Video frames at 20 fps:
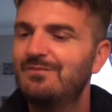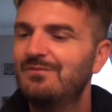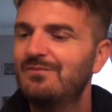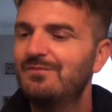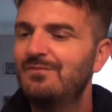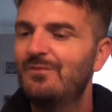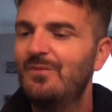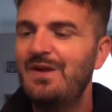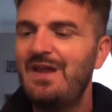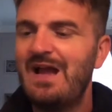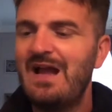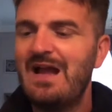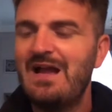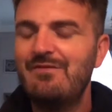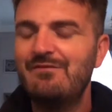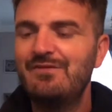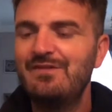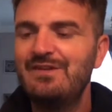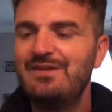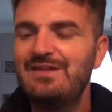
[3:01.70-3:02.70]
we
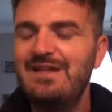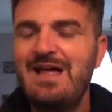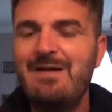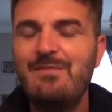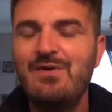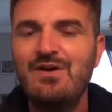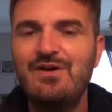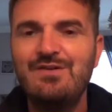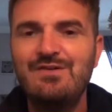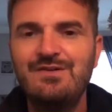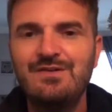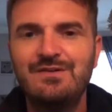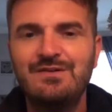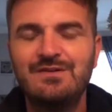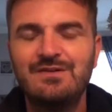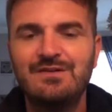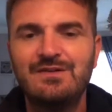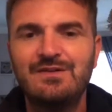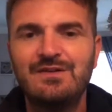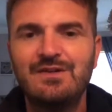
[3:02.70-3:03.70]
have lemon,
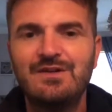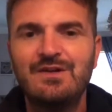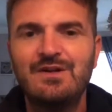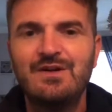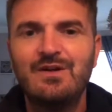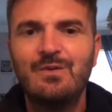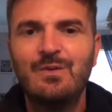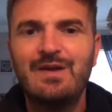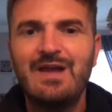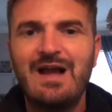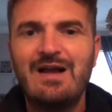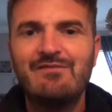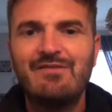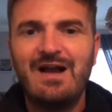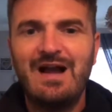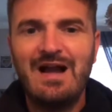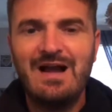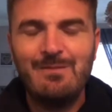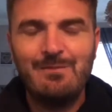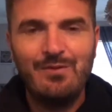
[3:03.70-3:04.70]
we have
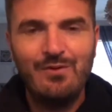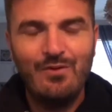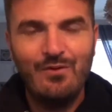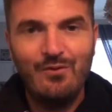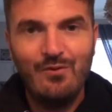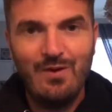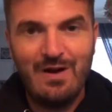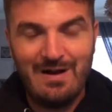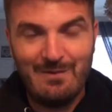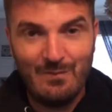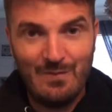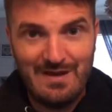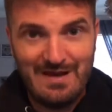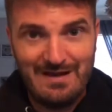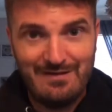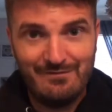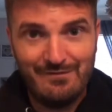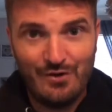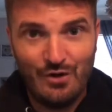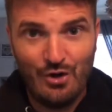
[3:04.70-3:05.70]
apple, and we
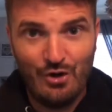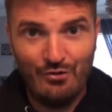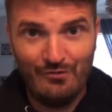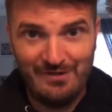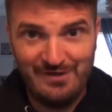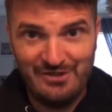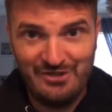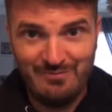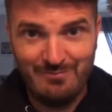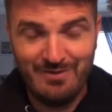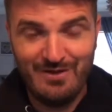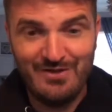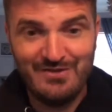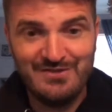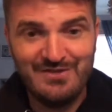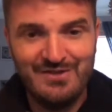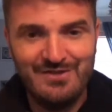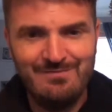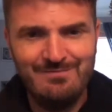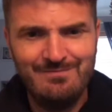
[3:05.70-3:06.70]
have orange
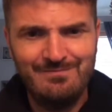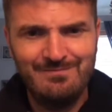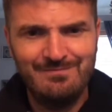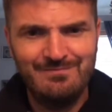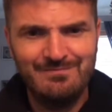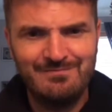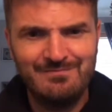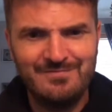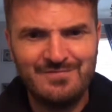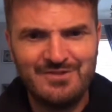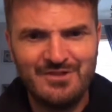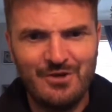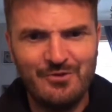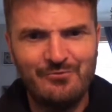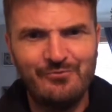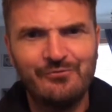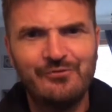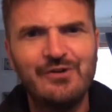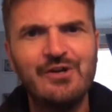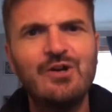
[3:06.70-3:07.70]
blossom. So
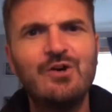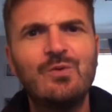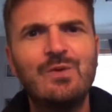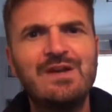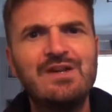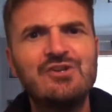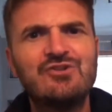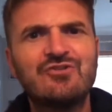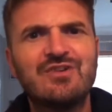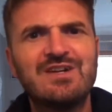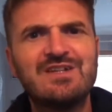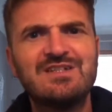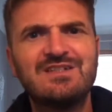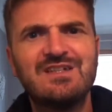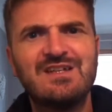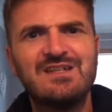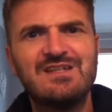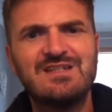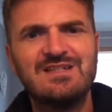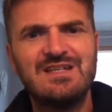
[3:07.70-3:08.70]
real
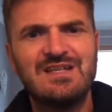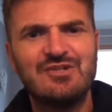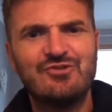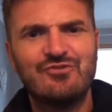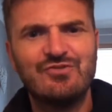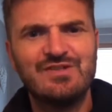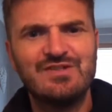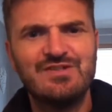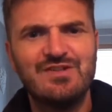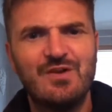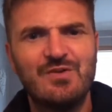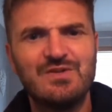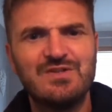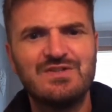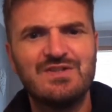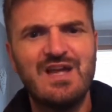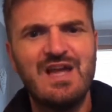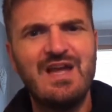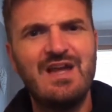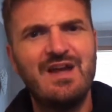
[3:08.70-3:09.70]
interesting citrus notes
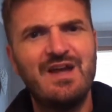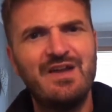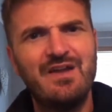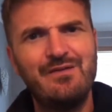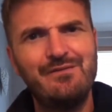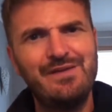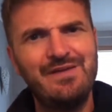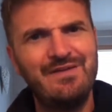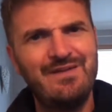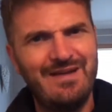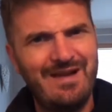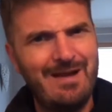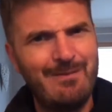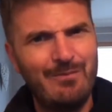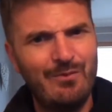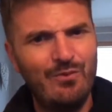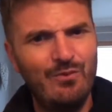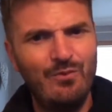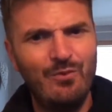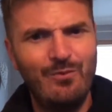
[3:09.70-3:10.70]
there, and I think the
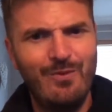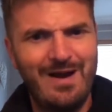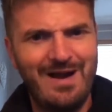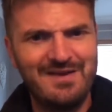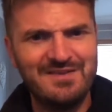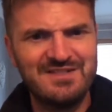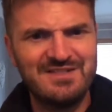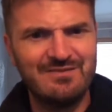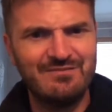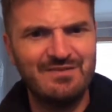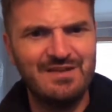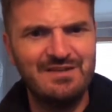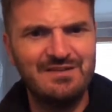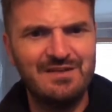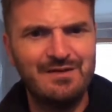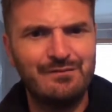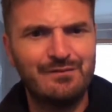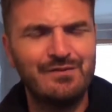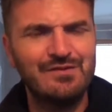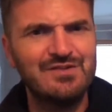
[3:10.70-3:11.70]
apple will add something
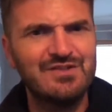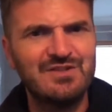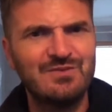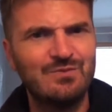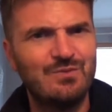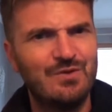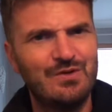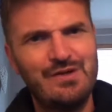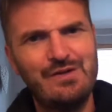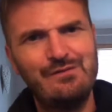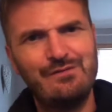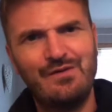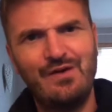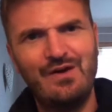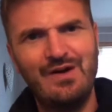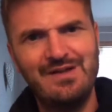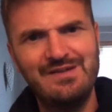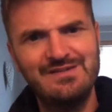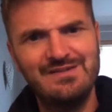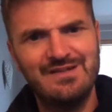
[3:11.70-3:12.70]
different to what you
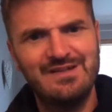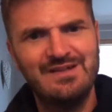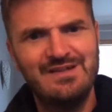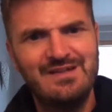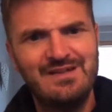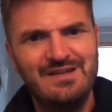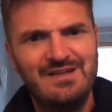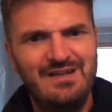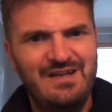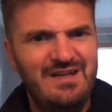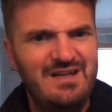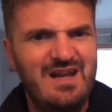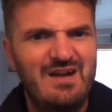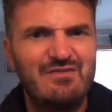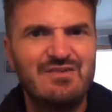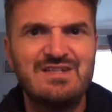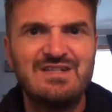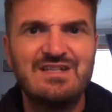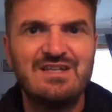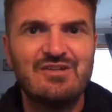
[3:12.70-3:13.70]
find in other
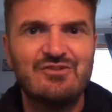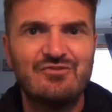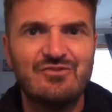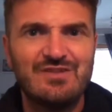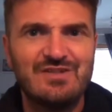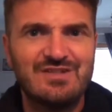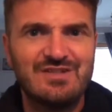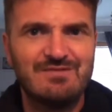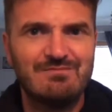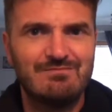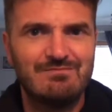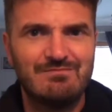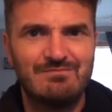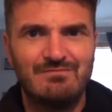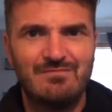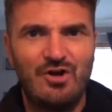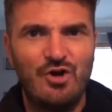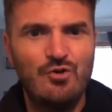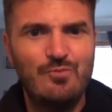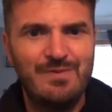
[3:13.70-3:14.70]
citrus
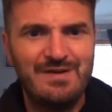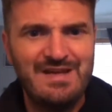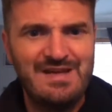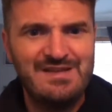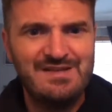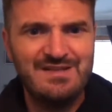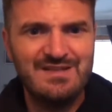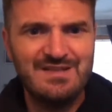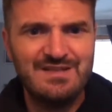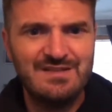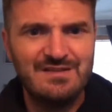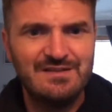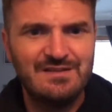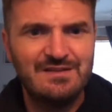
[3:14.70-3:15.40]
openings.